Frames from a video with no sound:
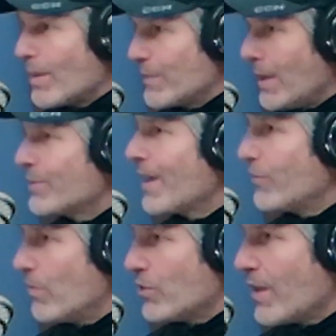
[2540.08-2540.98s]
Some teams
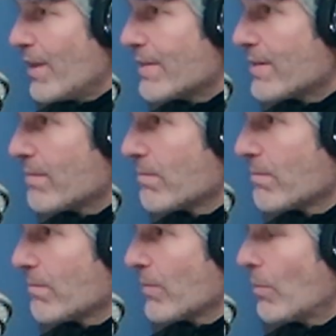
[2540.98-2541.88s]
have no chance.
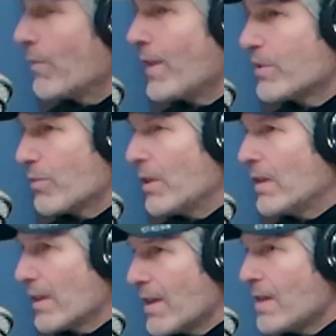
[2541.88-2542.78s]
Well, if that's
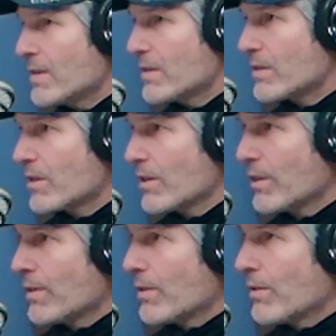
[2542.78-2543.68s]
really the case,
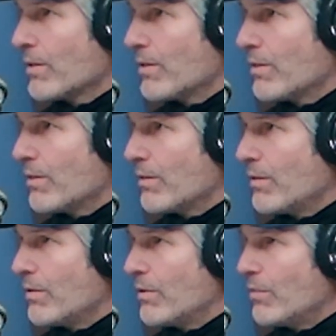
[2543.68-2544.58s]

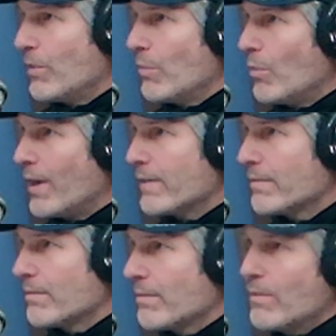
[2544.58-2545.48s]
do we
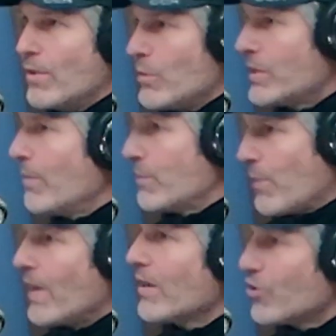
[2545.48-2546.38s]
want those
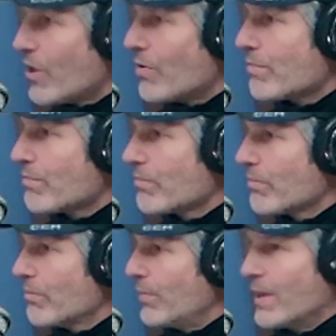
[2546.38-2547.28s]
teams playing each other
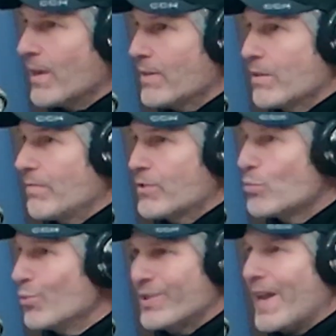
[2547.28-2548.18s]
because
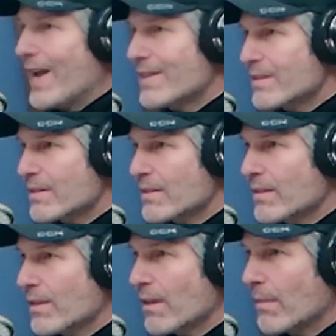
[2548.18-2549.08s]
of school size?
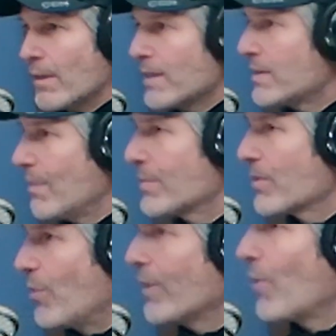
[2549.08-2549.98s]
I mean, that
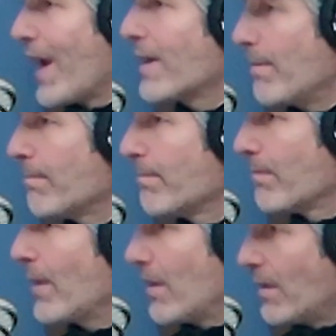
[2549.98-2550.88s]
seems quite random
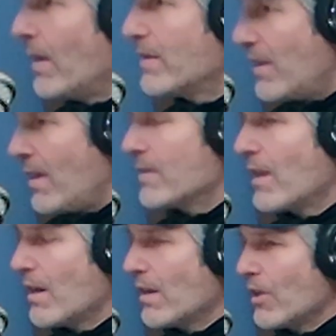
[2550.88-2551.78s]
in
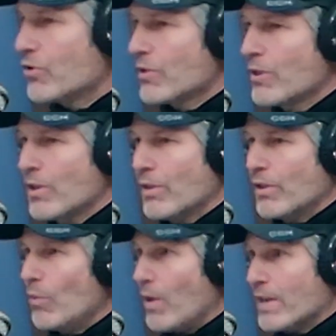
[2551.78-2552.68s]
today's day and age.
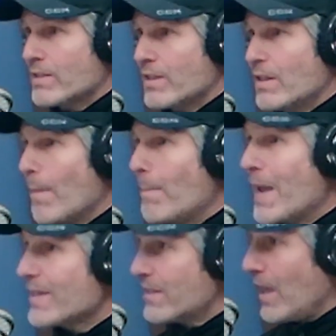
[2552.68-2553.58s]
You want to see the
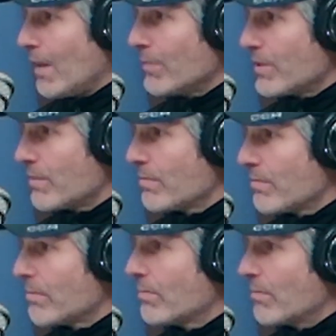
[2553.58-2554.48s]
best teams